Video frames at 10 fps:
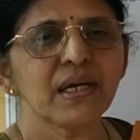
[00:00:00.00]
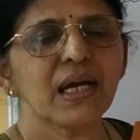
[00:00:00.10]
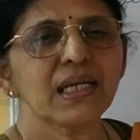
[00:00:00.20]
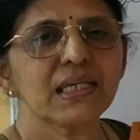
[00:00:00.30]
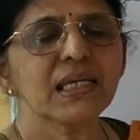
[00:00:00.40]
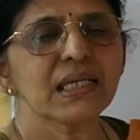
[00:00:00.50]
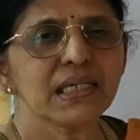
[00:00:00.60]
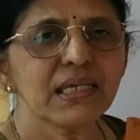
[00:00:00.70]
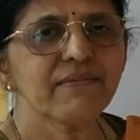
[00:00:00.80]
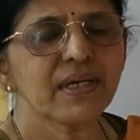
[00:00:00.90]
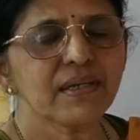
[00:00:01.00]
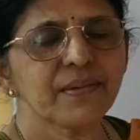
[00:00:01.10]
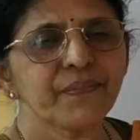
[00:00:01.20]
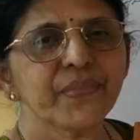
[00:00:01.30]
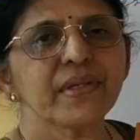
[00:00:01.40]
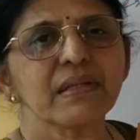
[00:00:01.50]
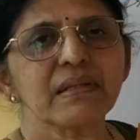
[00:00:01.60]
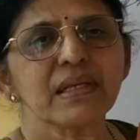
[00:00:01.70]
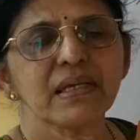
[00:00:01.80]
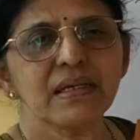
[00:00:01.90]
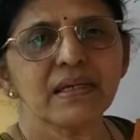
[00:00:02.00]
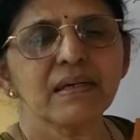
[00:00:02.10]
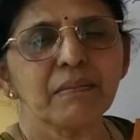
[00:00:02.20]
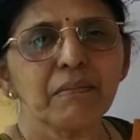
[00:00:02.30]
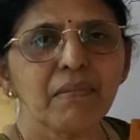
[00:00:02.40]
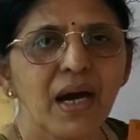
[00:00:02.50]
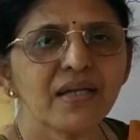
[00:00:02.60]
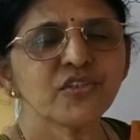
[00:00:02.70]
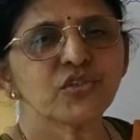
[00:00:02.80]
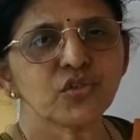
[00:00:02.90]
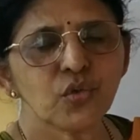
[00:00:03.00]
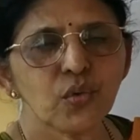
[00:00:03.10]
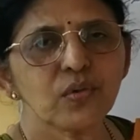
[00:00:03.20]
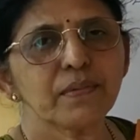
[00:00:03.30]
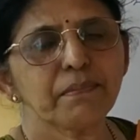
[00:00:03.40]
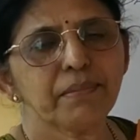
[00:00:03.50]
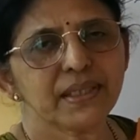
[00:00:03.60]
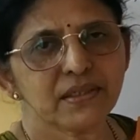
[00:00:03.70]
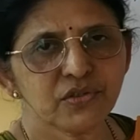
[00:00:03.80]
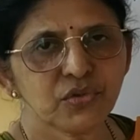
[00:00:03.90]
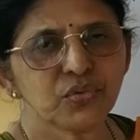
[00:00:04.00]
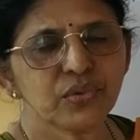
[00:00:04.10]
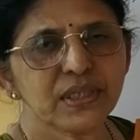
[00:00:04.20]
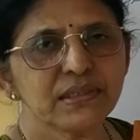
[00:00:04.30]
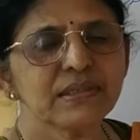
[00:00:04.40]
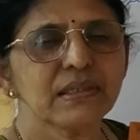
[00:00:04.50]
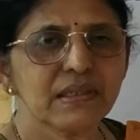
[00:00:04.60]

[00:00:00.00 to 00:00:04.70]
and even the marks scored by the students.